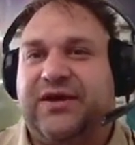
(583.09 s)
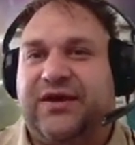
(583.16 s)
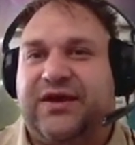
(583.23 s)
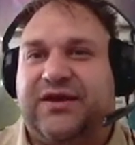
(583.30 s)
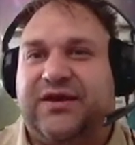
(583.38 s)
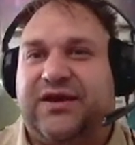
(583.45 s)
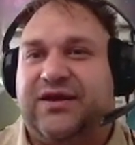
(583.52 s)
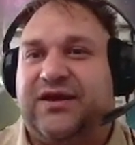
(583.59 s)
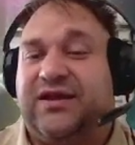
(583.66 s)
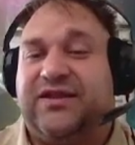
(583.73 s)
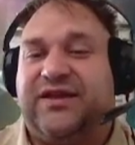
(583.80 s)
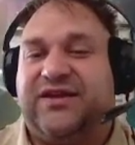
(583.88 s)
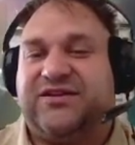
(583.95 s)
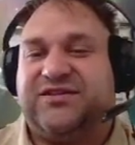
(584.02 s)
And I
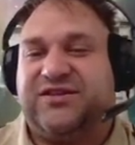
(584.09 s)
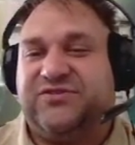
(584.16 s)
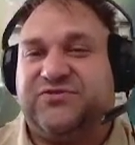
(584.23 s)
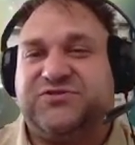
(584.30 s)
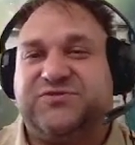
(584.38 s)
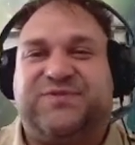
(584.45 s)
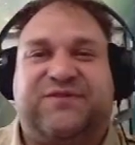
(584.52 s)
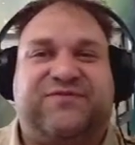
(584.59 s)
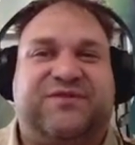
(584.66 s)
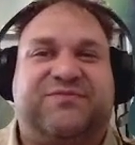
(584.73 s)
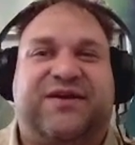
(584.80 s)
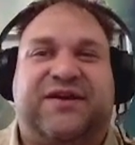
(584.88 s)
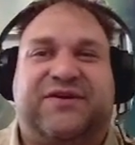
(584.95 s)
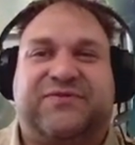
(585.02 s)
like the new spiffy
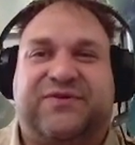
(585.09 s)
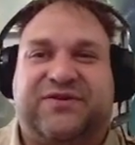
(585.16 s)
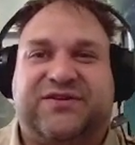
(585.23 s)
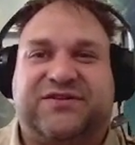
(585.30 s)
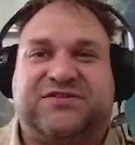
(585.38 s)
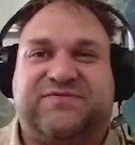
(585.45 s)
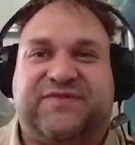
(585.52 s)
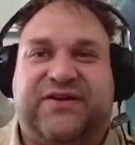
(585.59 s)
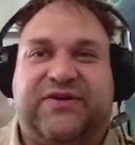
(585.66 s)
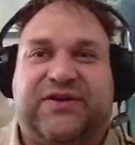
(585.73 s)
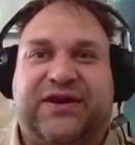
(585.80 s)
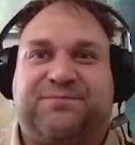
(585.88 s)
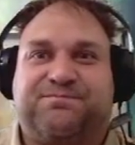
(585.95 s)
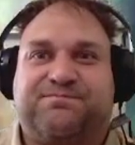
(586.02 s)
background. It's
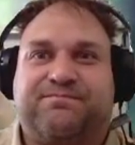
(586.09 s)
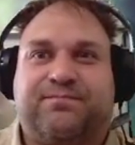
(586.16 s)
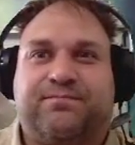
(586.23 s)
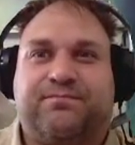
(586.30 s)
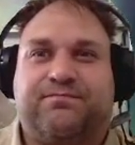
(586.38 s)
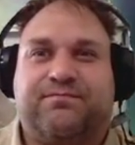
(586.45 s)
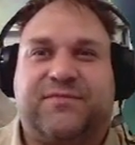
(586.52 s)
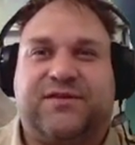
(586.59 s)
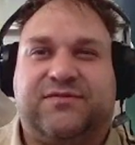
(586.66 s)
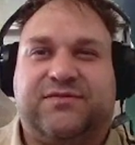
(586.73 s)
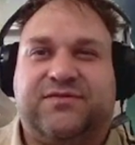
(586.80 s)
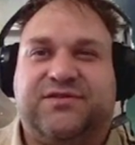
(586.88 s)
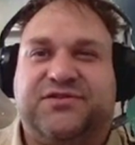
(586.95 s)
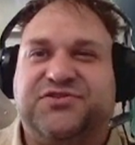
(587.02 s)
very
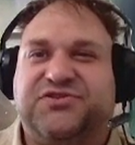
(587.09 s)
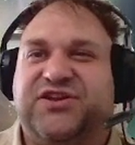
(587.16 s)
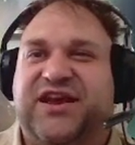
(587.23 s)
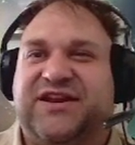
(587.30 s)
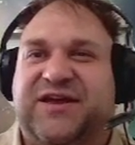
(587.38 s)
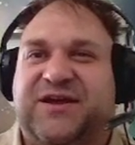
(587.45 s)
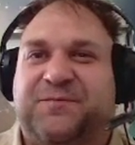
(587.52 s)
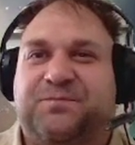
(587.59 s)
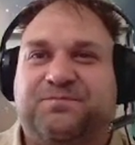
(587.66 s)
shady.